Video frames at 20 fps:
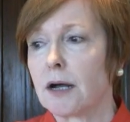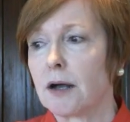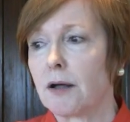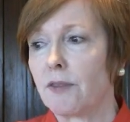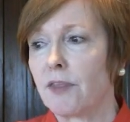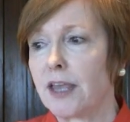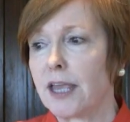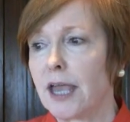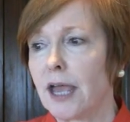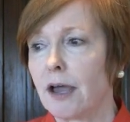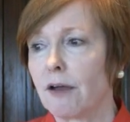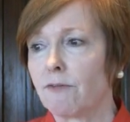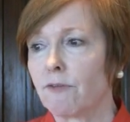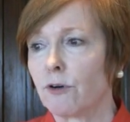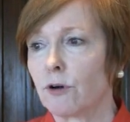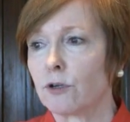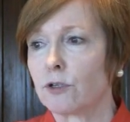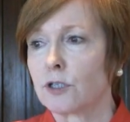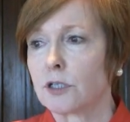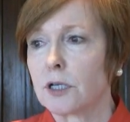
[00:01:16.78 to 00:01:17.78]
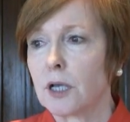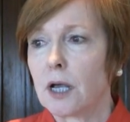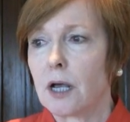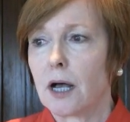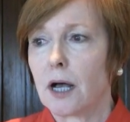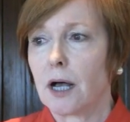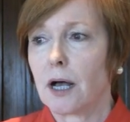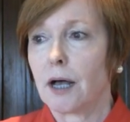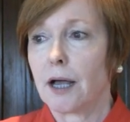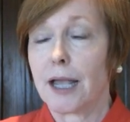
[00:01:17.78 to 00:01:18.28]
the efforts
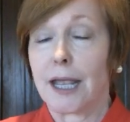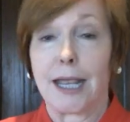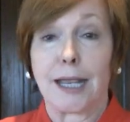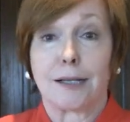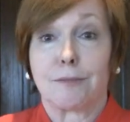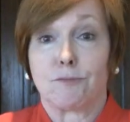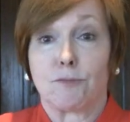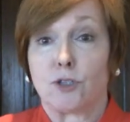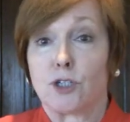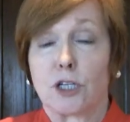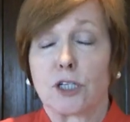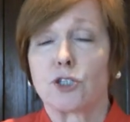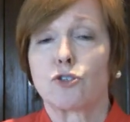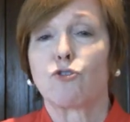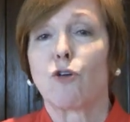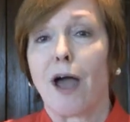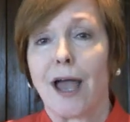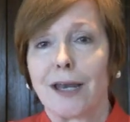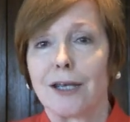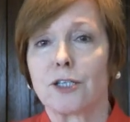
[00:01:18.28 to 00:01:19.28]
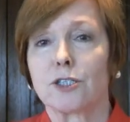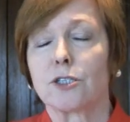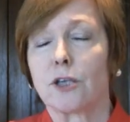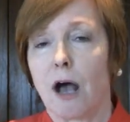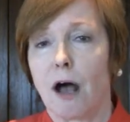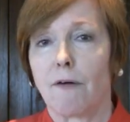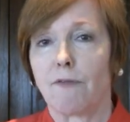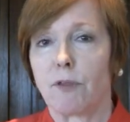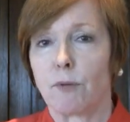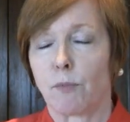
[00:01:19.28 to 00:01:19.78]
in just trying to
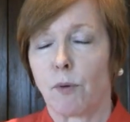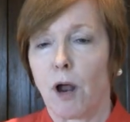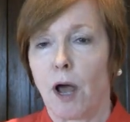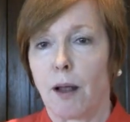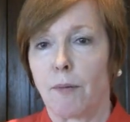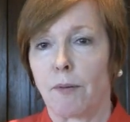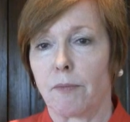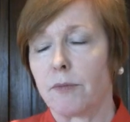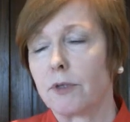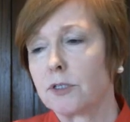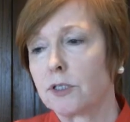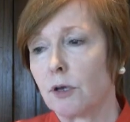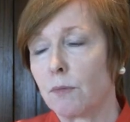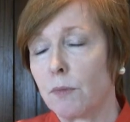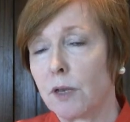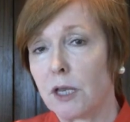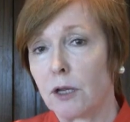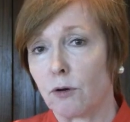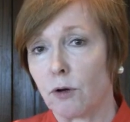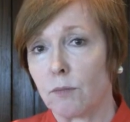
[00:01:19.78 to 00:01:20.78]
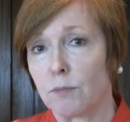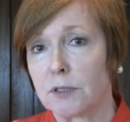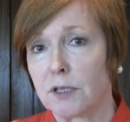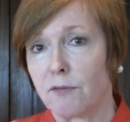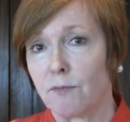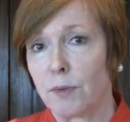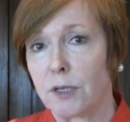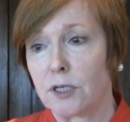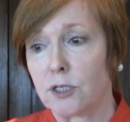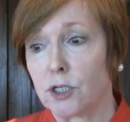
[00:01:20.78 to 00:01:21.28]
solve the problem that so many groups
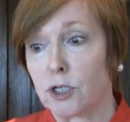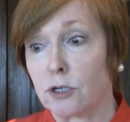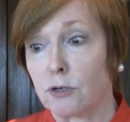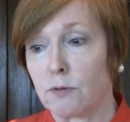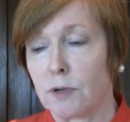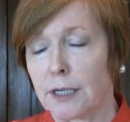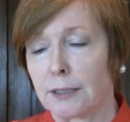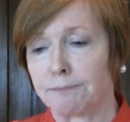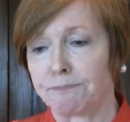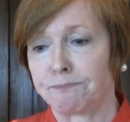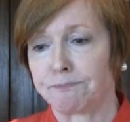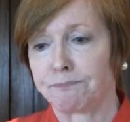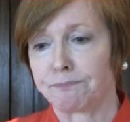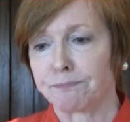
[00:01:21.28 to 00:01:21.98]
have been doing.